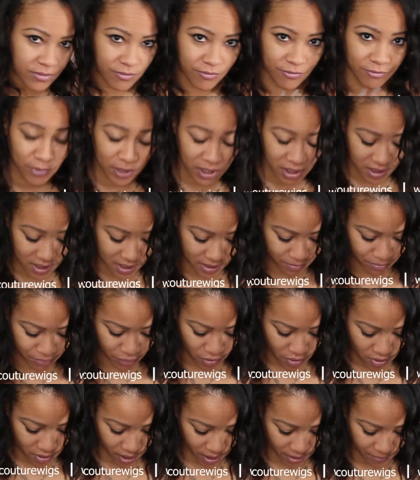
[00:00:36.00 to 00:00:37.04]
Really
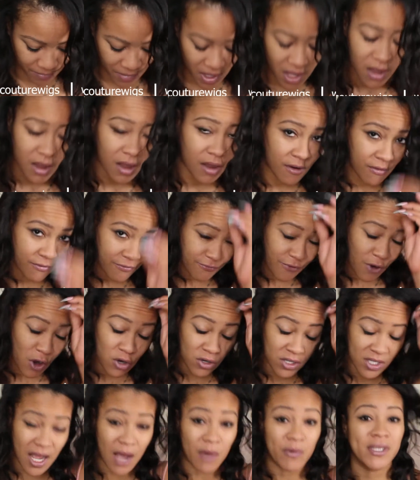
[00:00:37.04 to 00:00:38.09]
simple, okay.
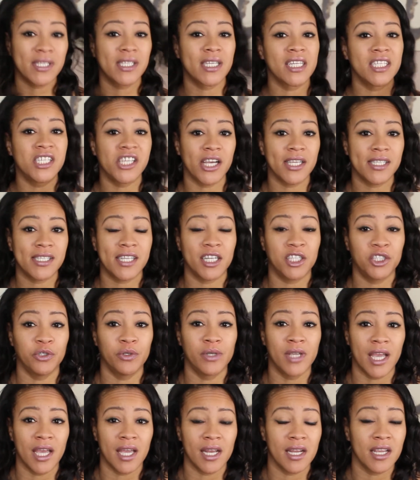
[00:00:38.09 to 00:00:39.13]
First, I would suggest that you
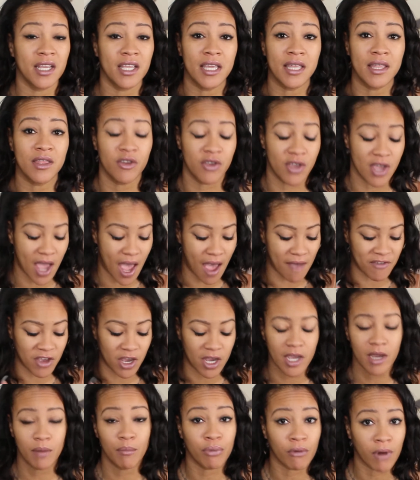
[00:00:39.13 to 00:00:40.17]
get, either you have your
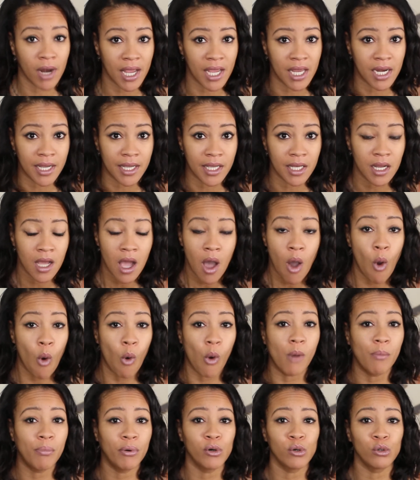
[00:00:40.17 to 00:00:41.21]
hair braided
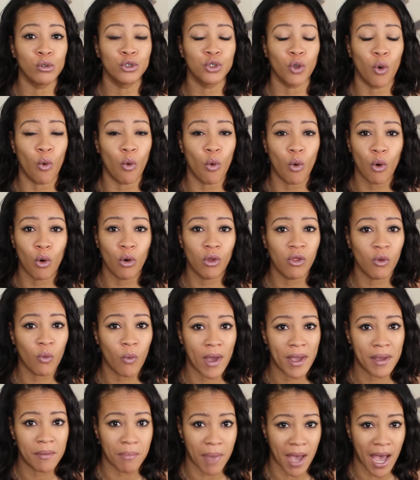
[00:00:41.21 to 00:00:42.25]
or pulled all the
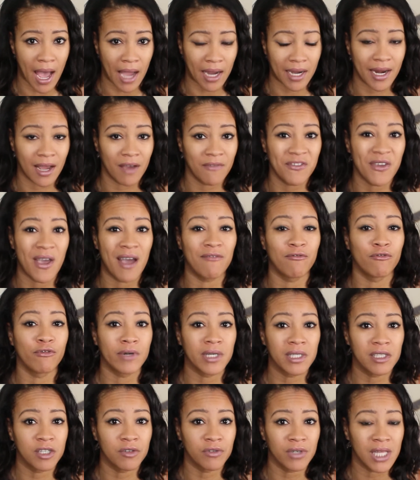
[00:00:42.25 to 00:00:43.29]
way back. Now, if you have
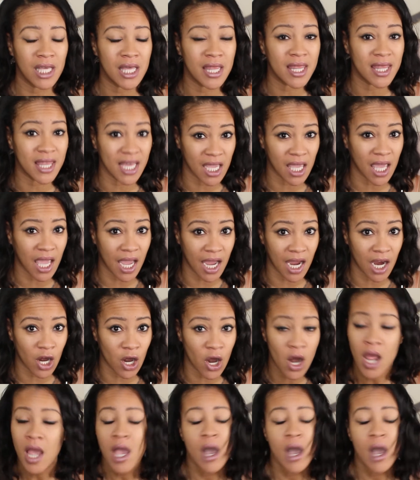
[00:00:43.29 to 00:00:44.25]
really thick hair,